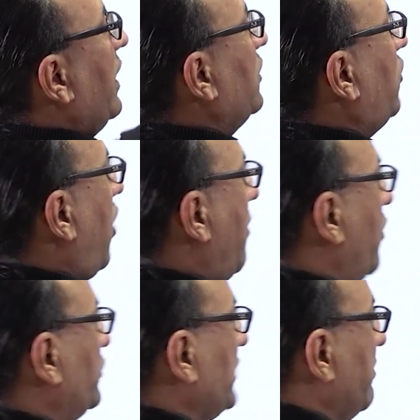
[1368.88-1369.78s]
can talk
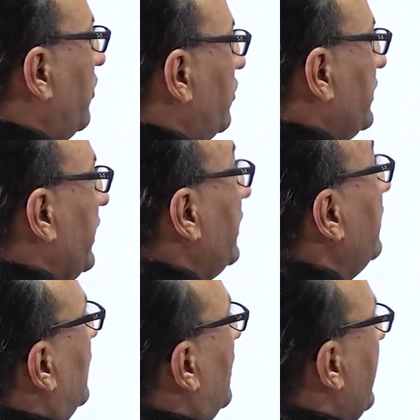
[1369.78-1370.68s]
about some bones here,
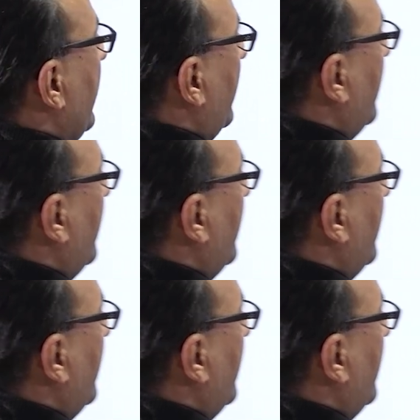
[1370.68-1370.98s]
like